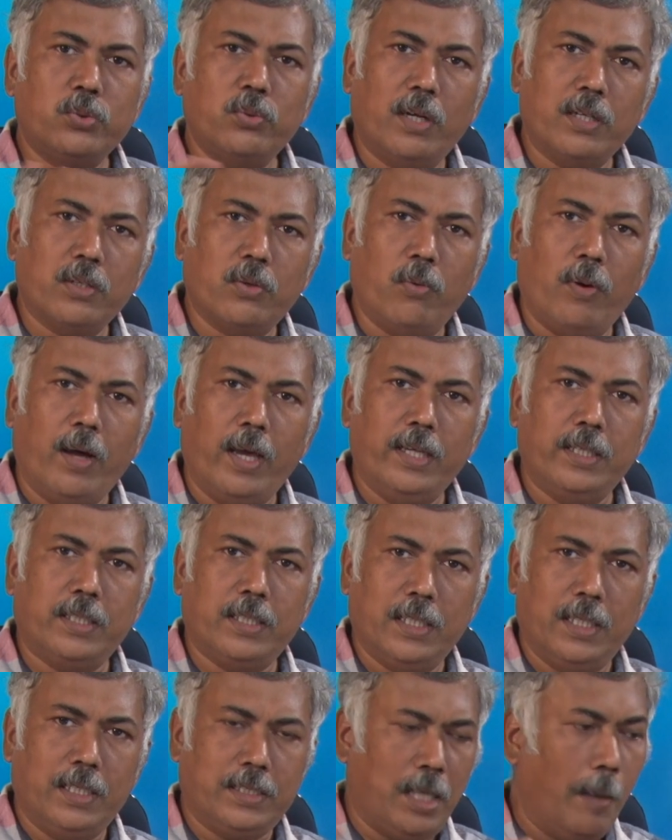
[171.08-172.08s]
two are quite
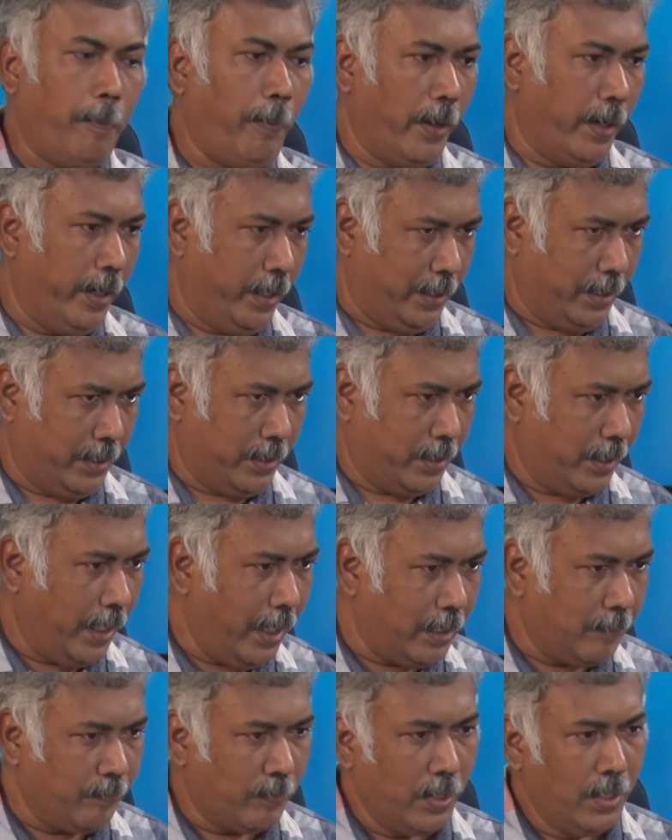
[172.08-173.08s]
uh, separated
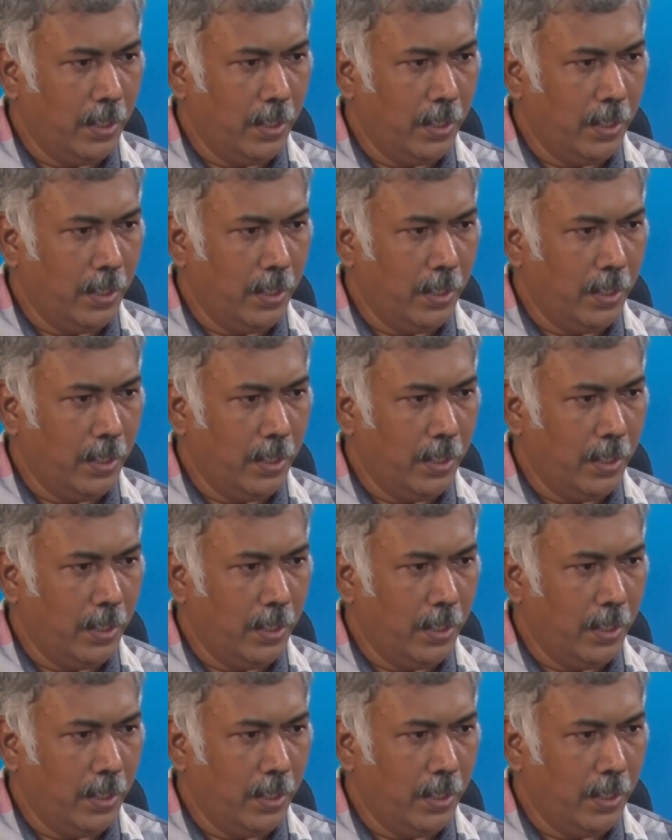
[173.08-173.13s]
right